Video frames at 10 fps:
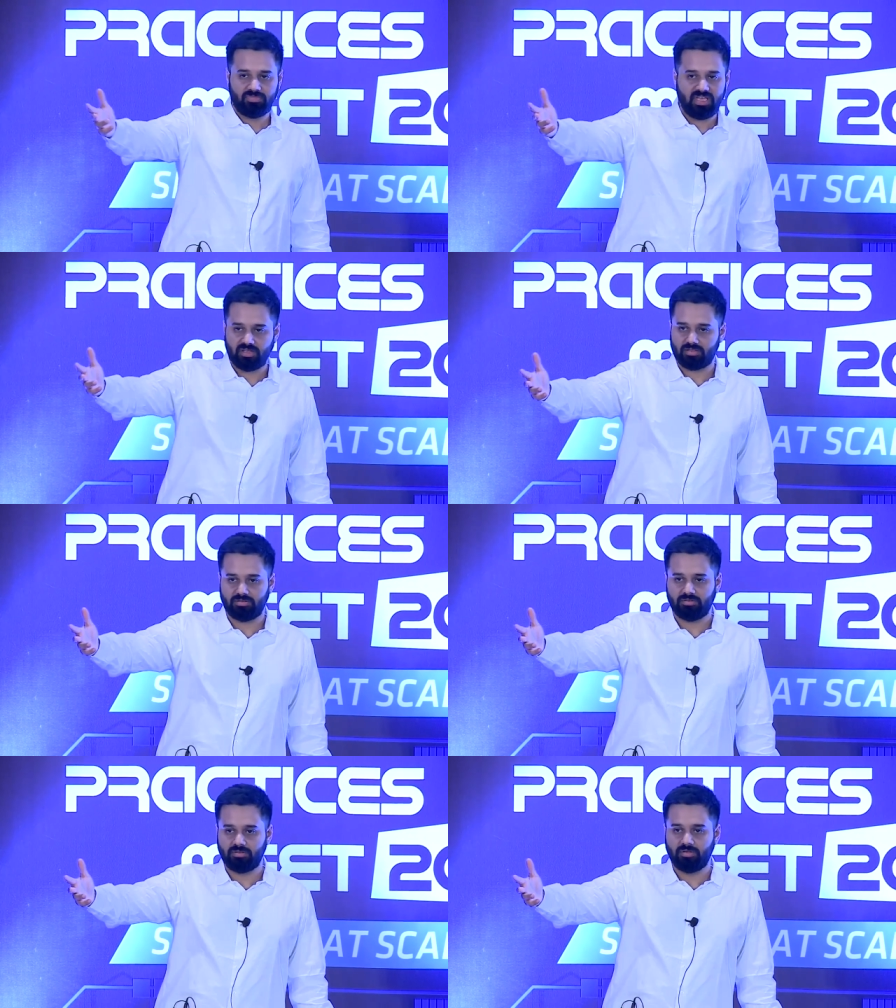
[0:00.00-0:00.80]
Take it.
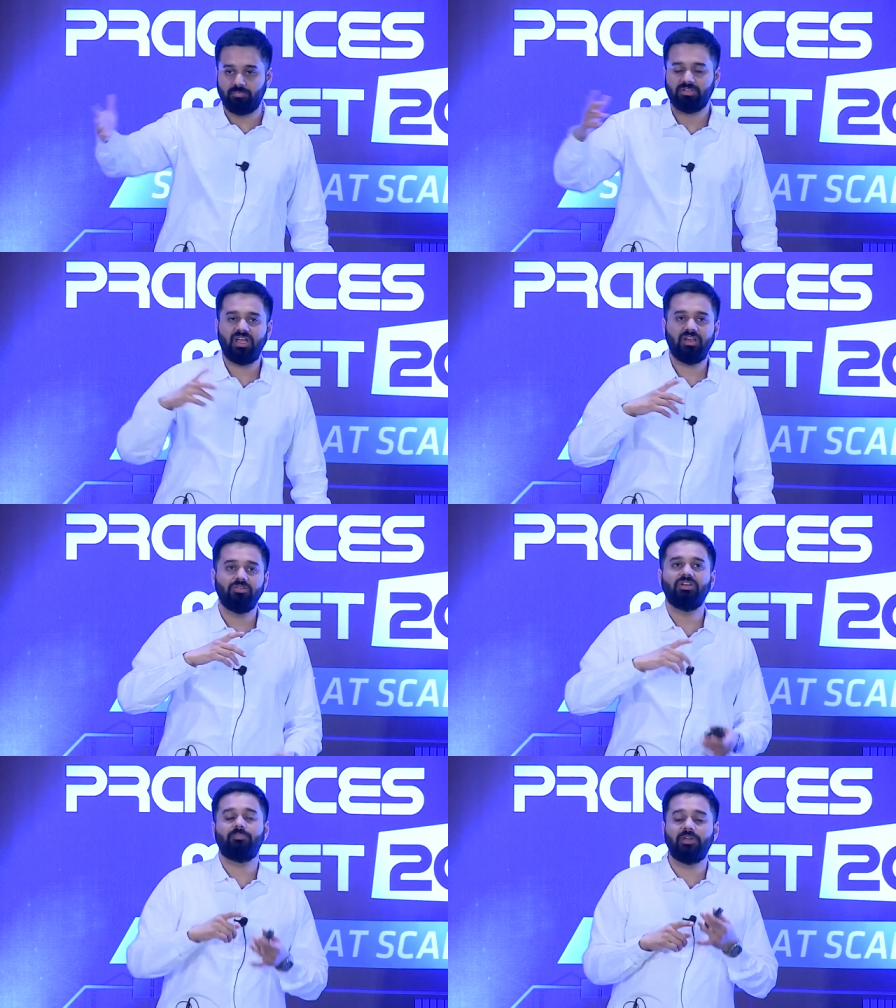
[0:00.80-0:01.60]
But then
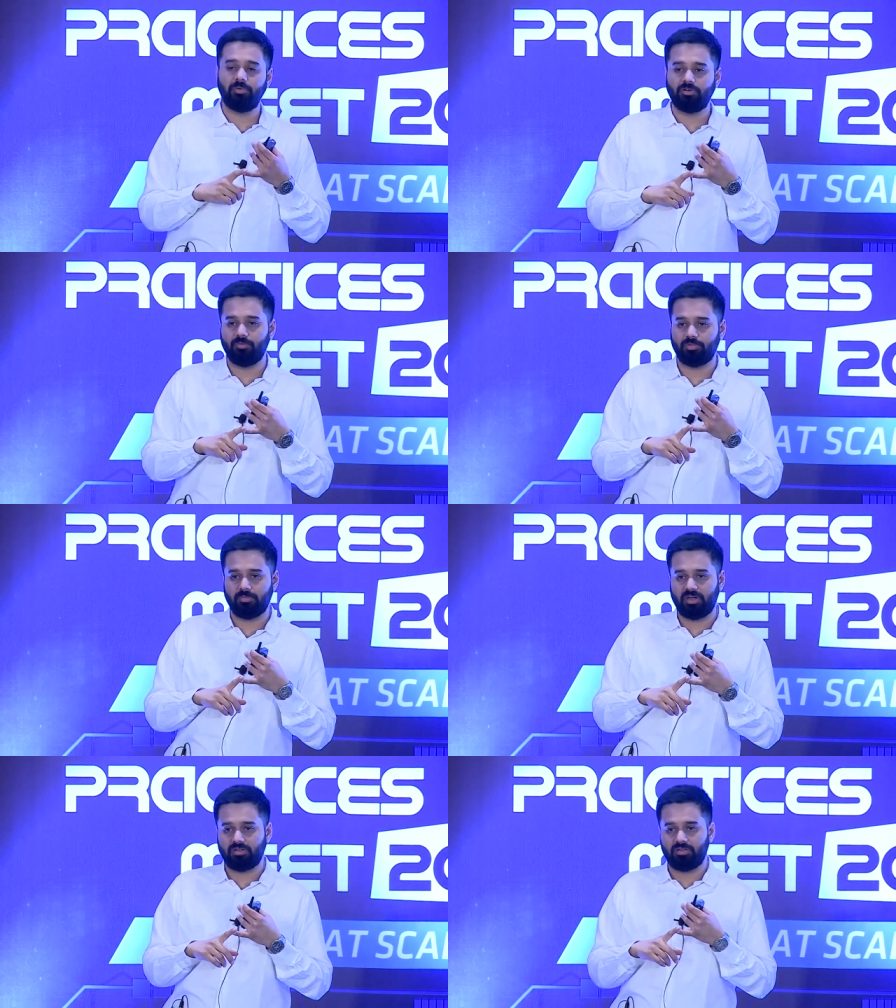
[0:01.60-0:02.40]
you need people to
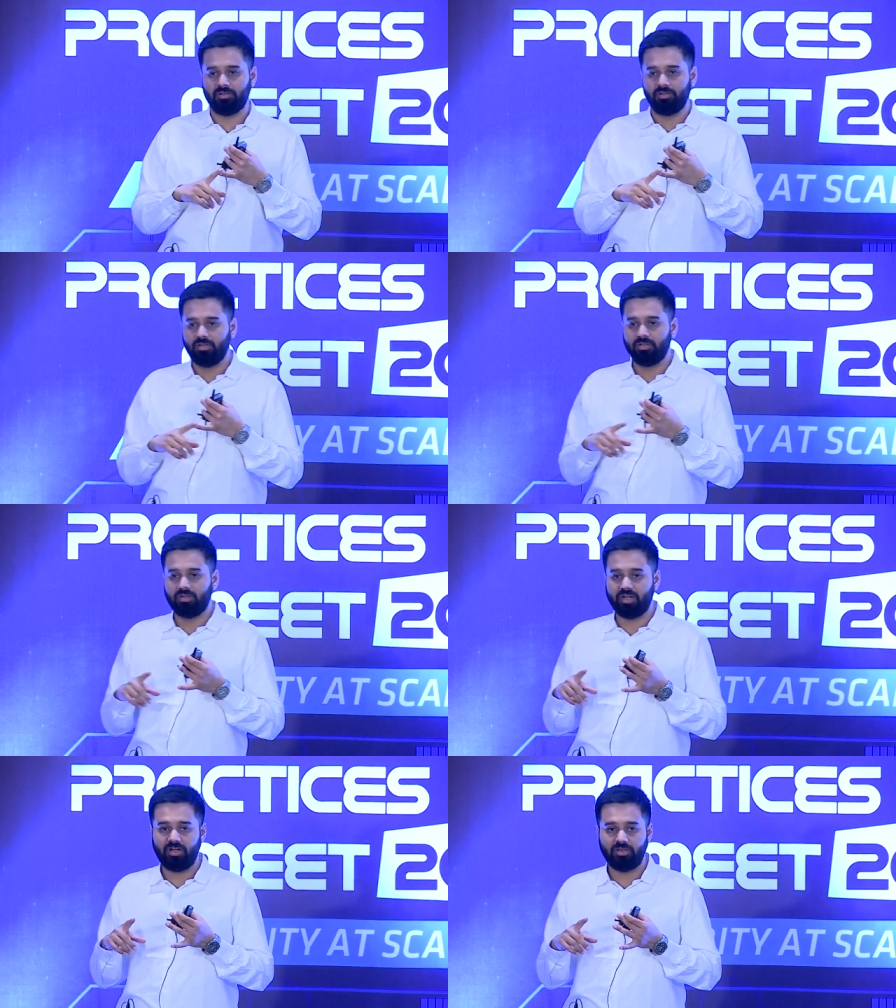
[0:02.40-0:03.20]
implement it,
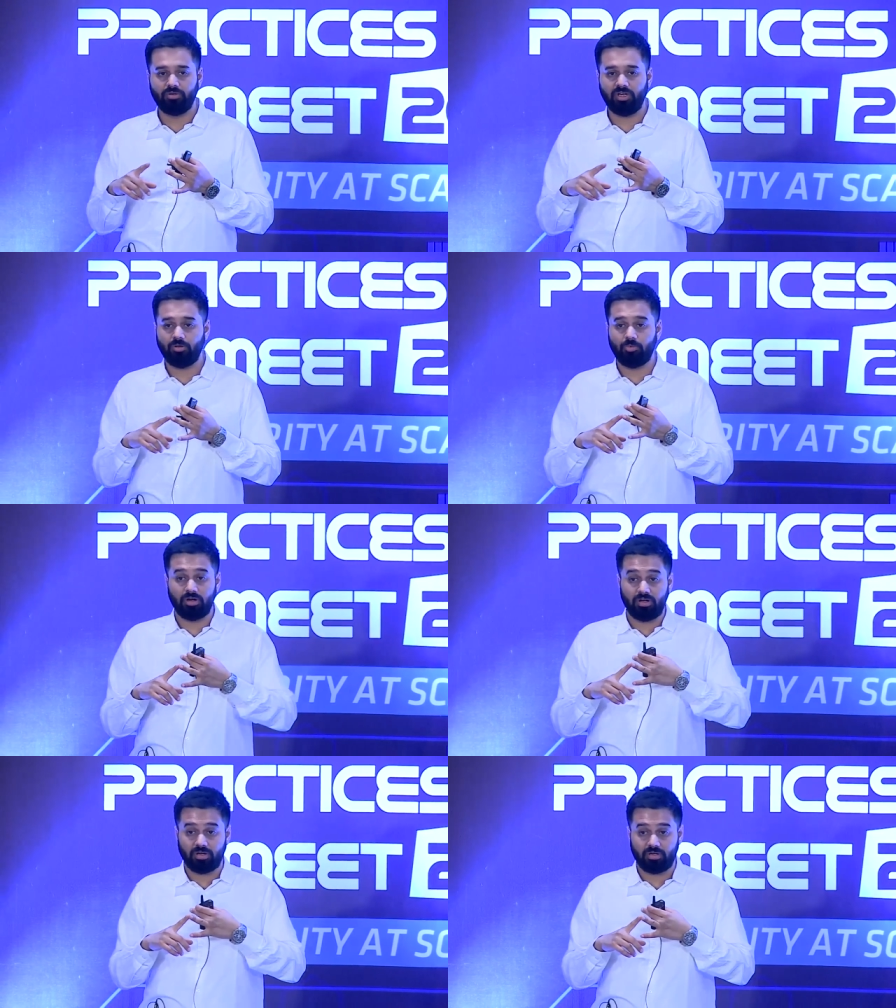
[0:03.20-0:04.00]
right? You need to
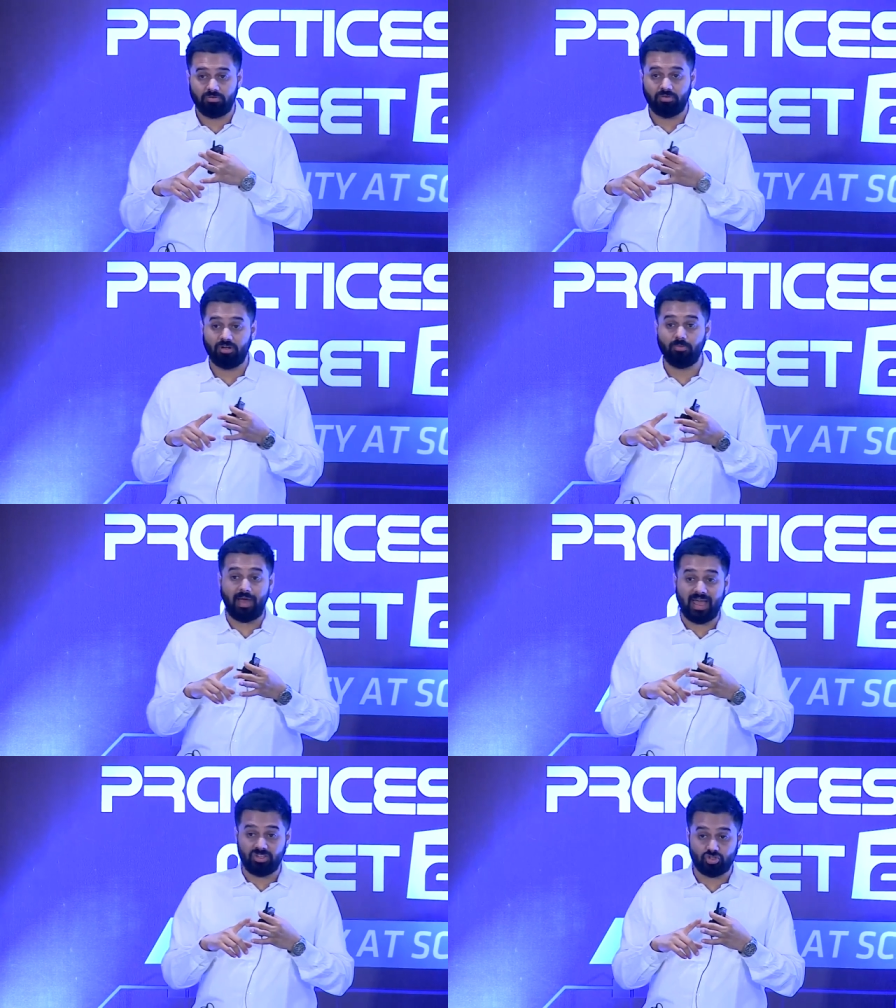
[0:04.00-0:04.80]
monitor it. You need to
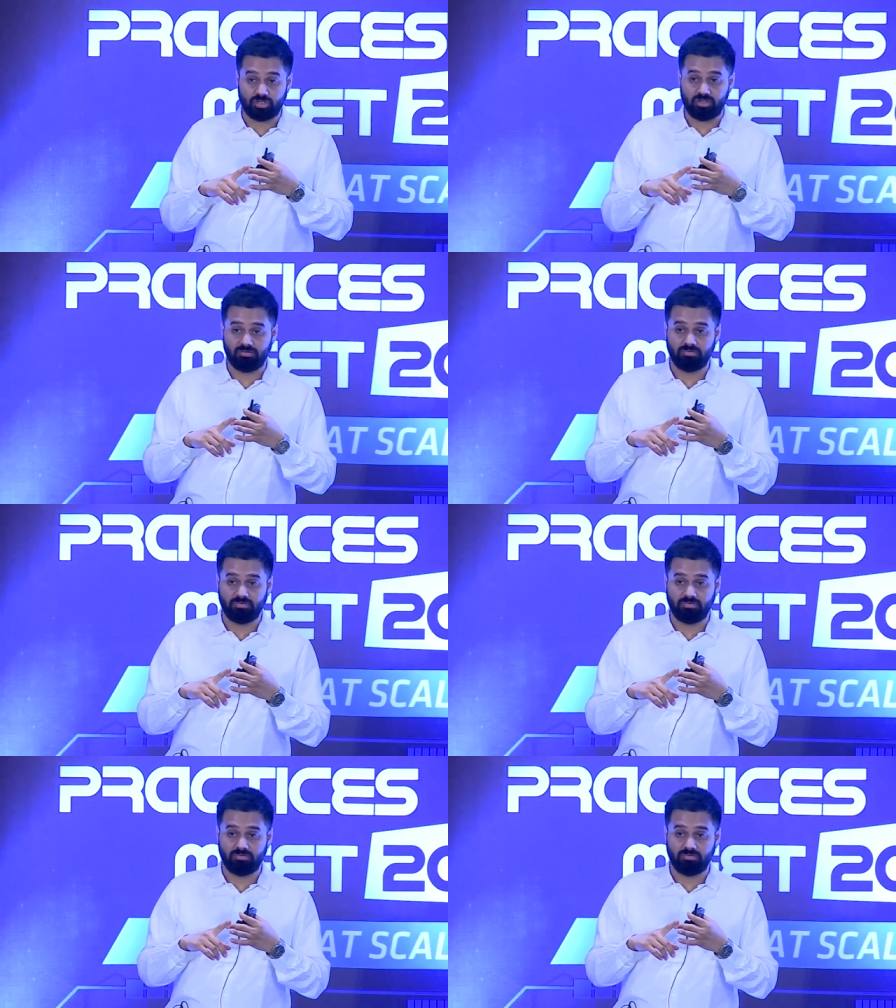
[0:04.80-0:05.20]
manage it.